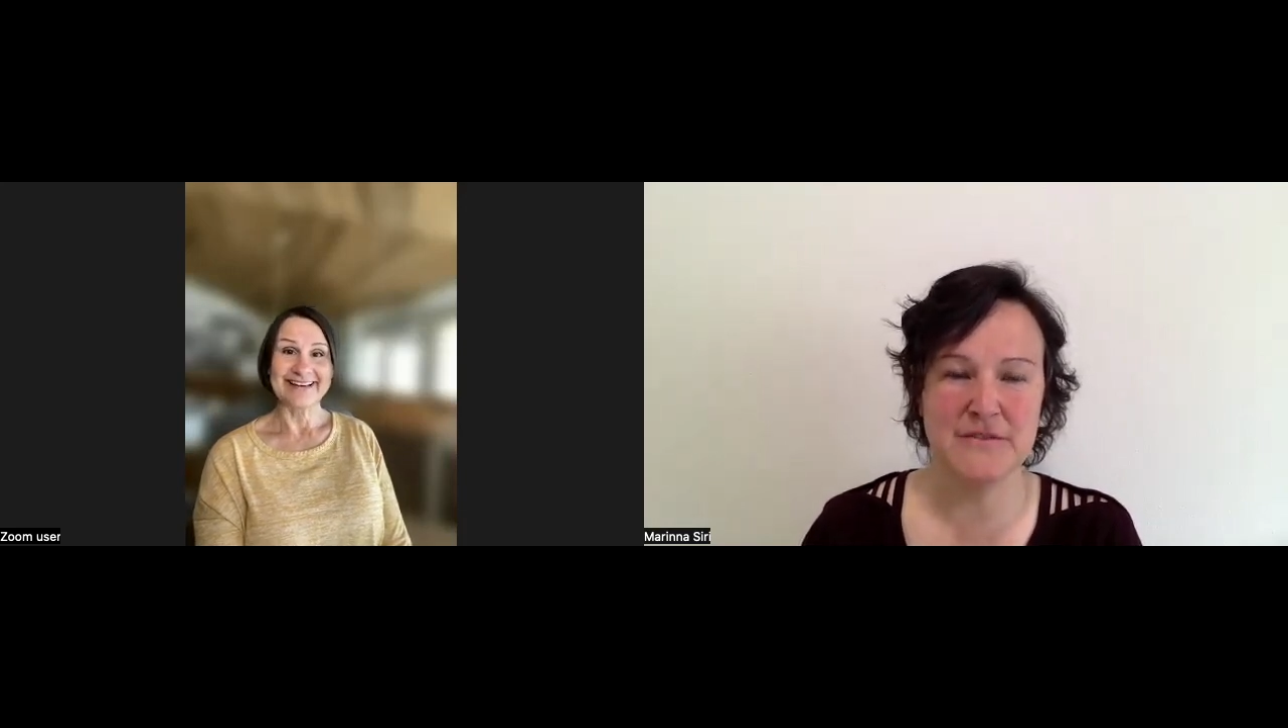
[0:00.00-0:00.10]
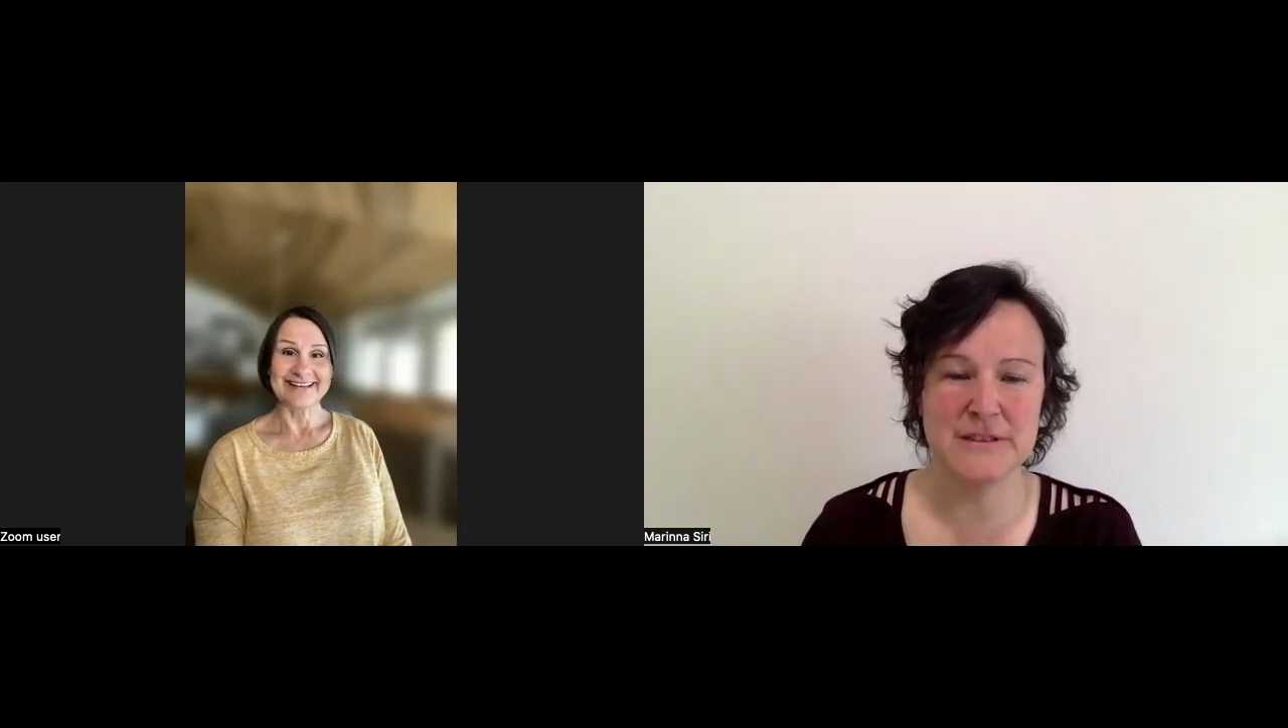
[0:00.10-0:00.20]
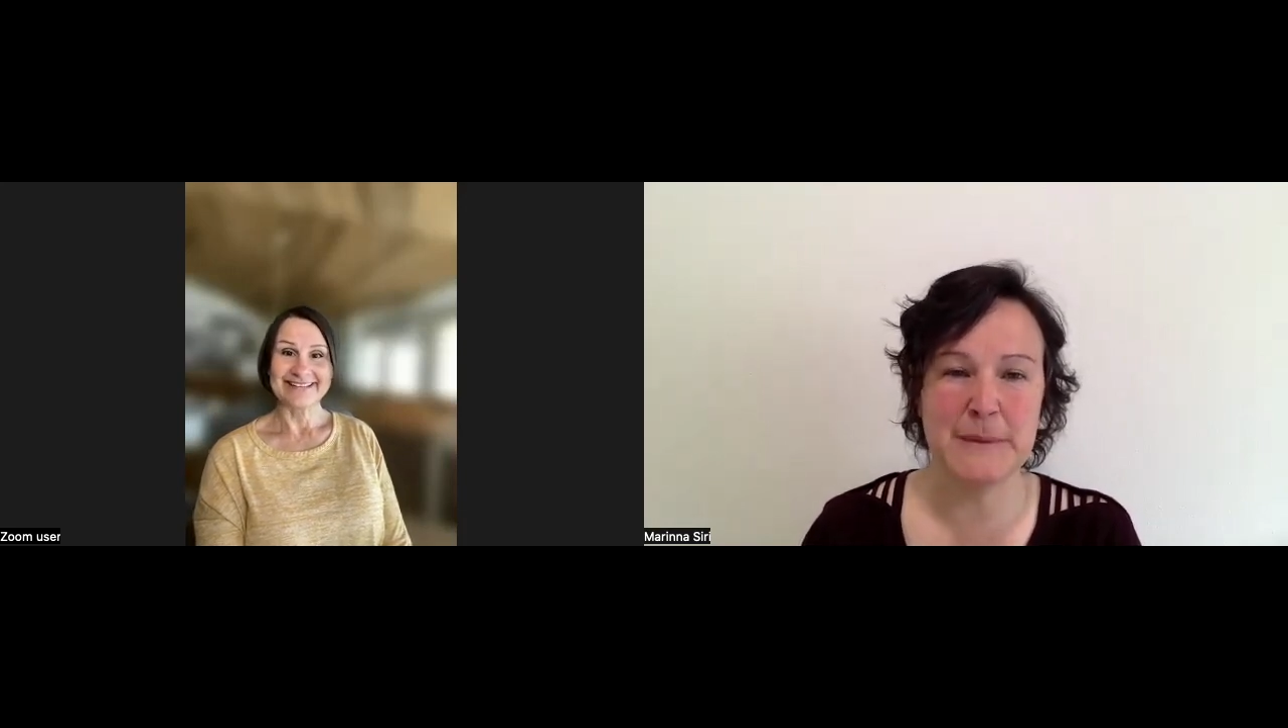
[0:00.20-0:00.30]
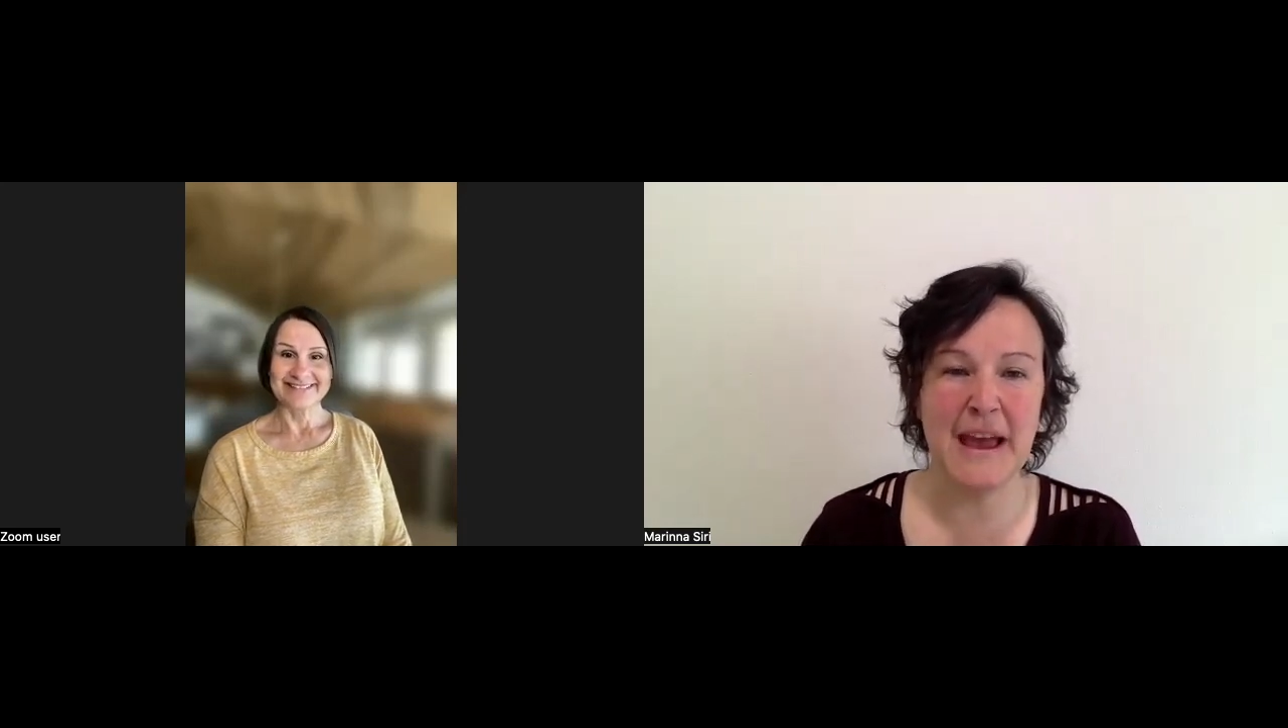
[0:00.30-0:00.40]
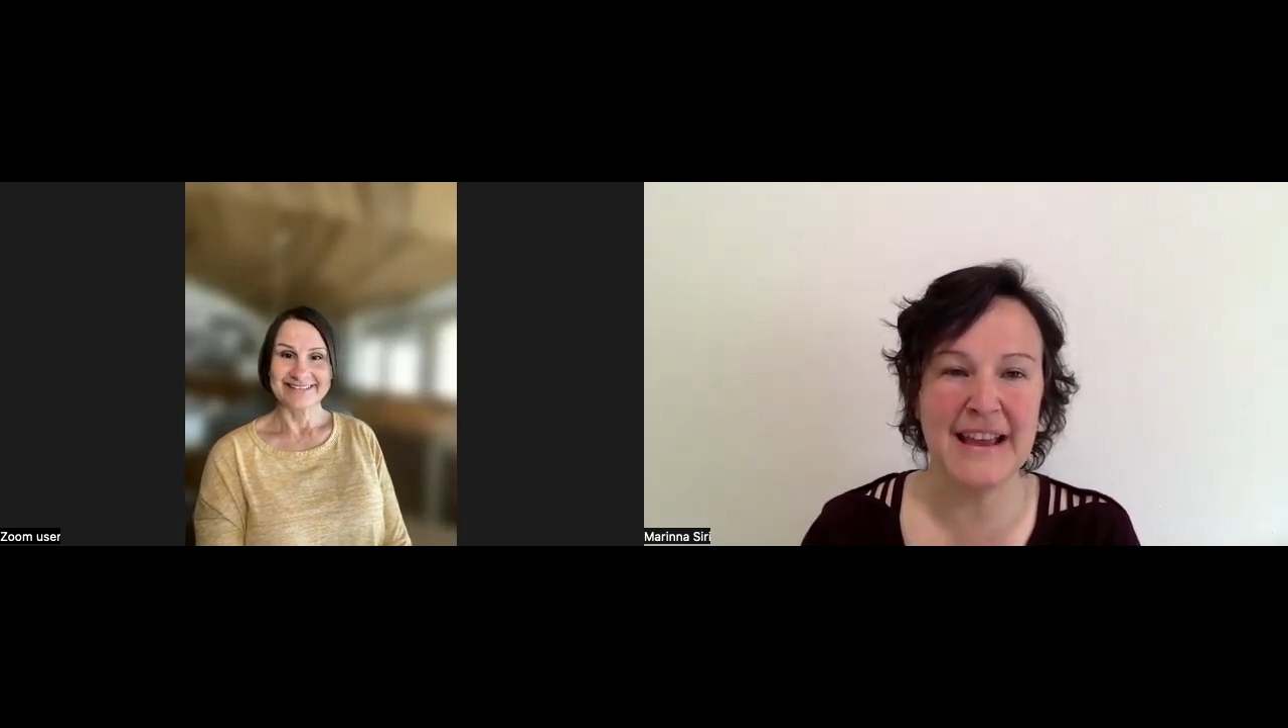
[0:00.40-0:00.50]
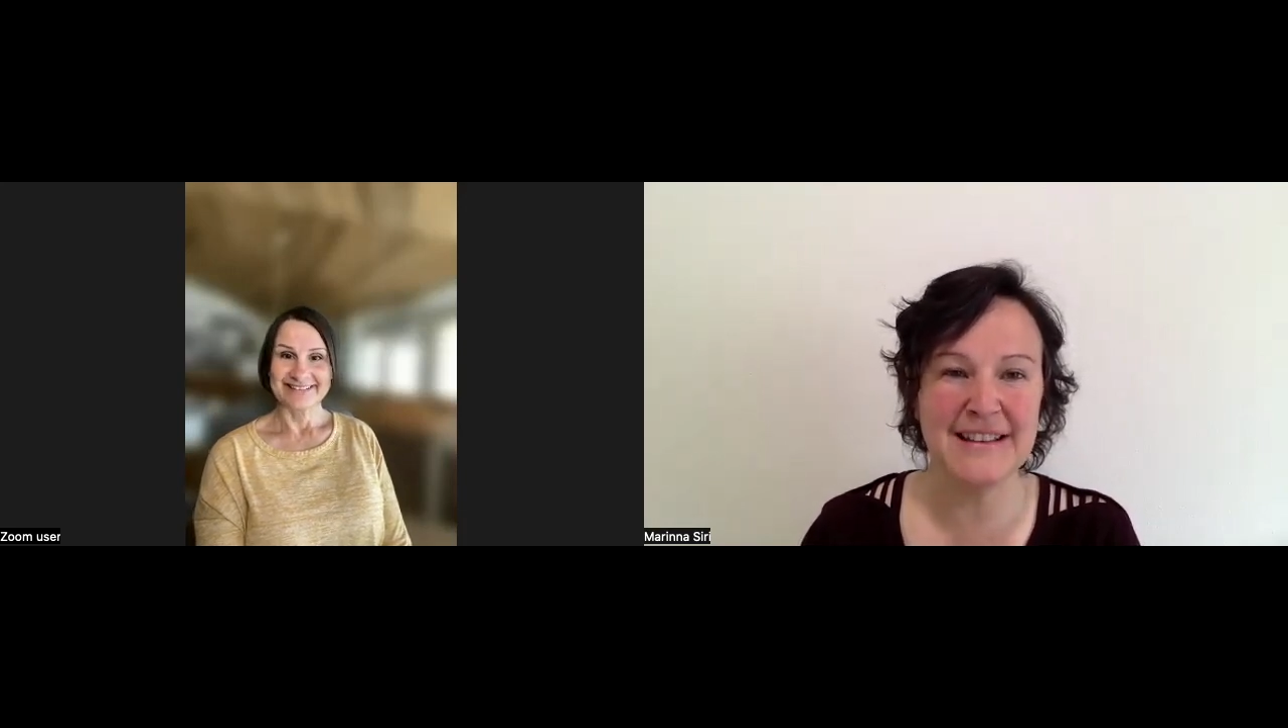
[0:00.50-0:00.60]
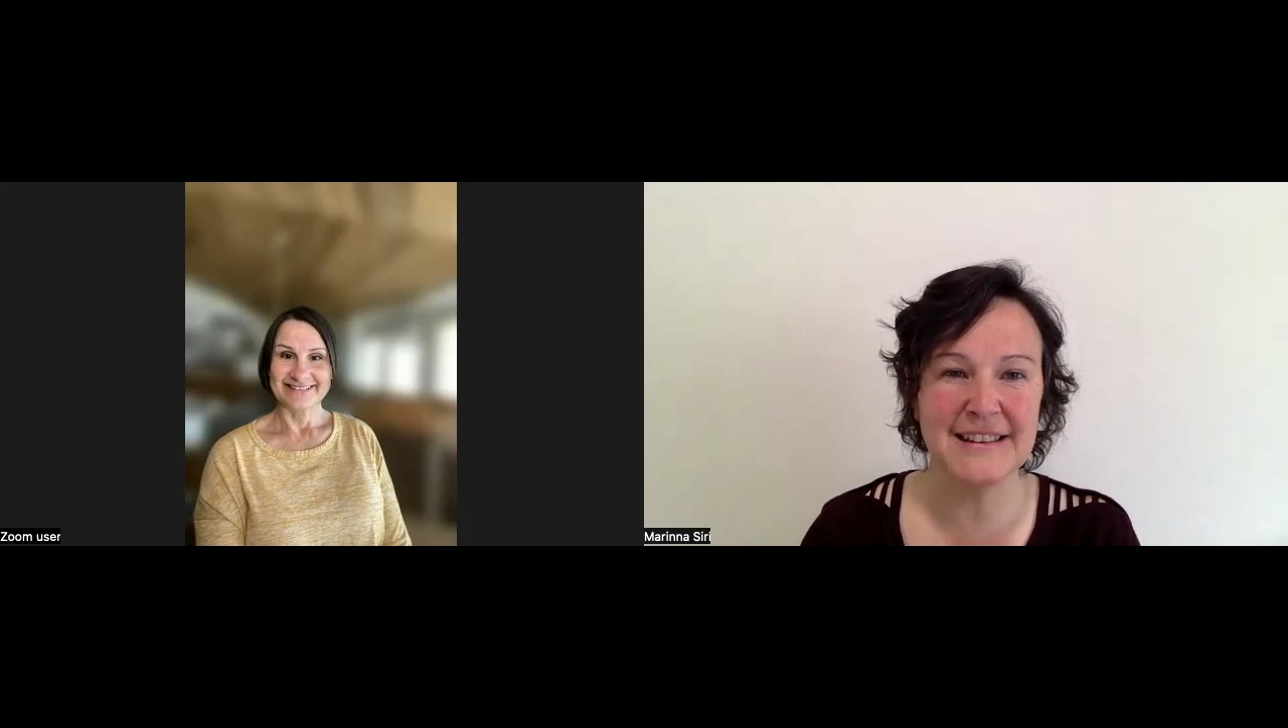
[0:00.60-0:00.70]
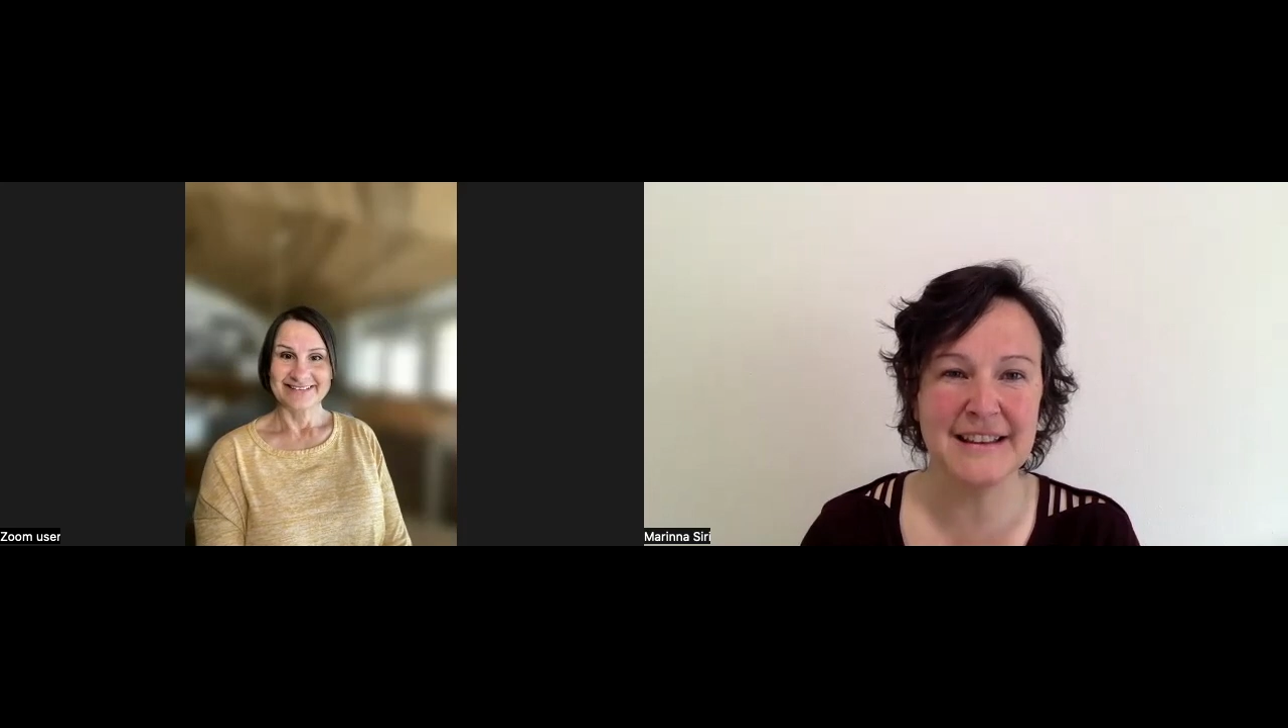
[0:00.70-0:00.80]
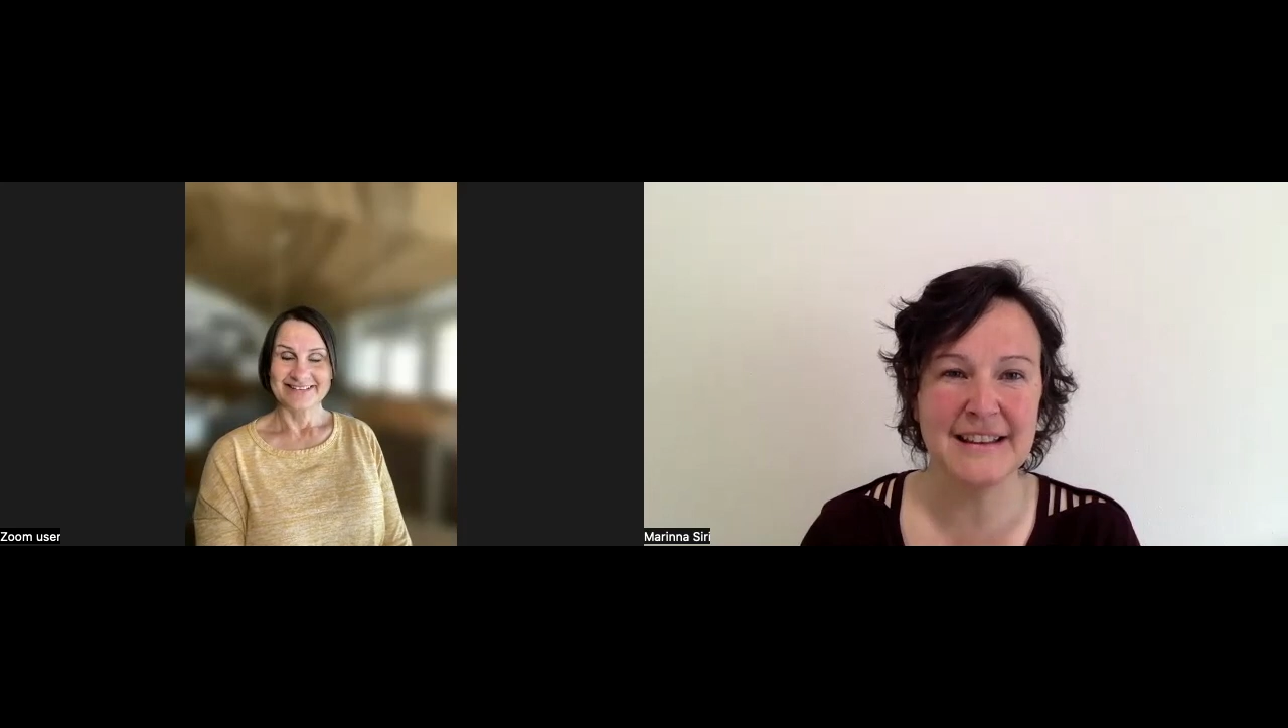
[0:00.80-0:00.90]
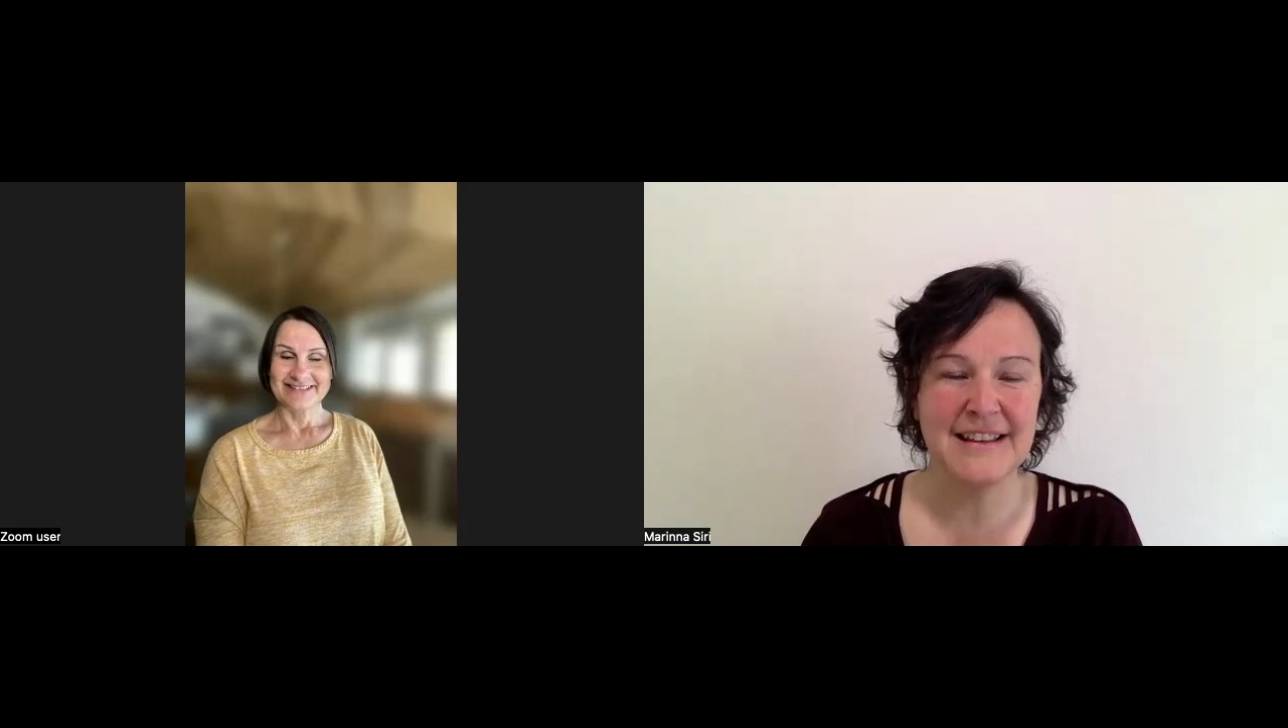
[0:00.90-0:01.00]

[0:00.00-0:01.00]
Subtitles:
respect,